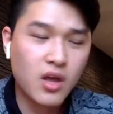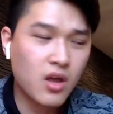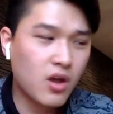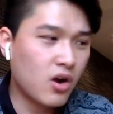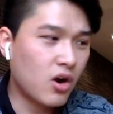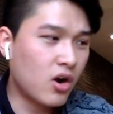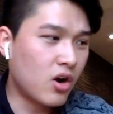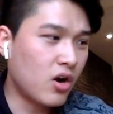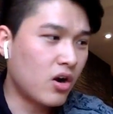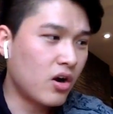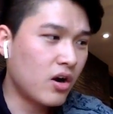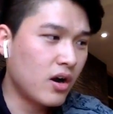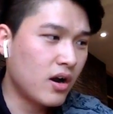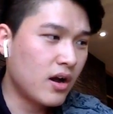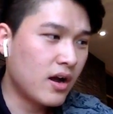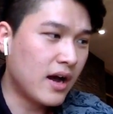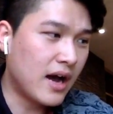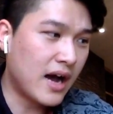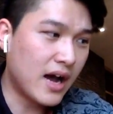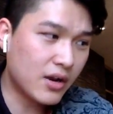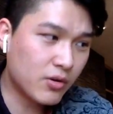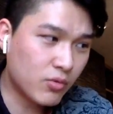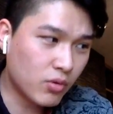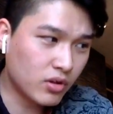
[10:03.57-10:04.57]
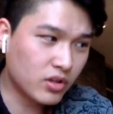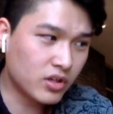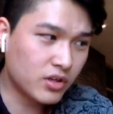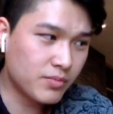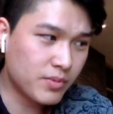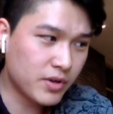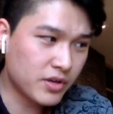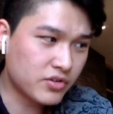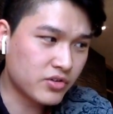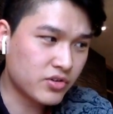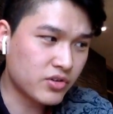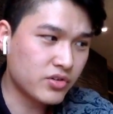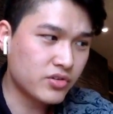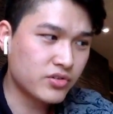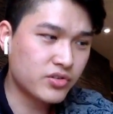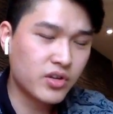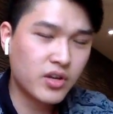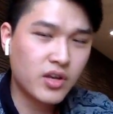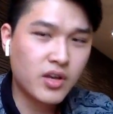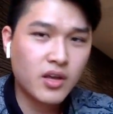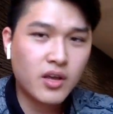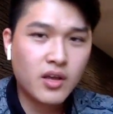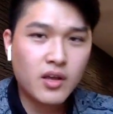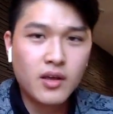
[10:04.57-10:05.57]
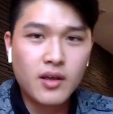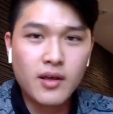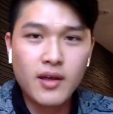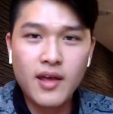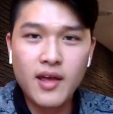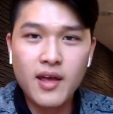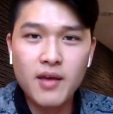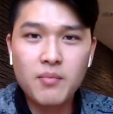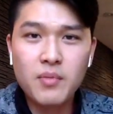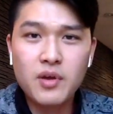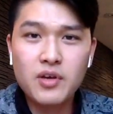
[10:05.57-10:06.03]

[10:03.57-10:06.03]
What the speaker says: are high quality pictures, and